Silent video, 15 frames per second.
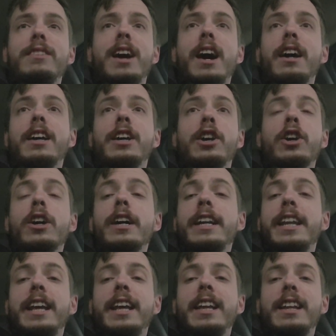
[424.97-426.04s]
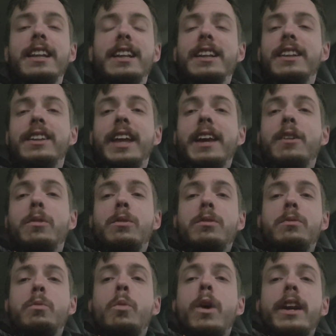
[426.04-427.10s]
a good,
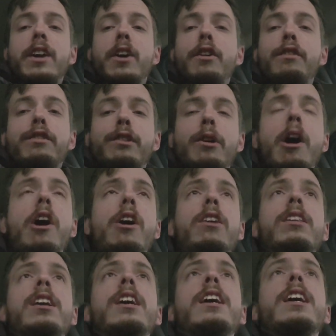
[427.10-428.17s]
one overall,